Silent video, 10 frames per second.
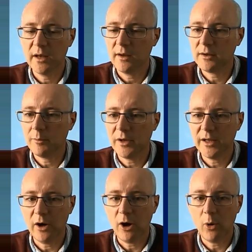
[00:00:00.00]

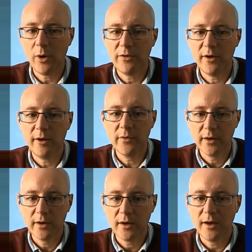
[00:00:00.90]
Similarly, hot weather,
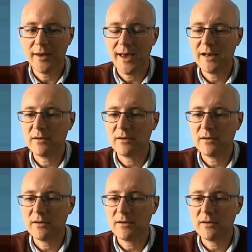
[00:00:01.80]
again,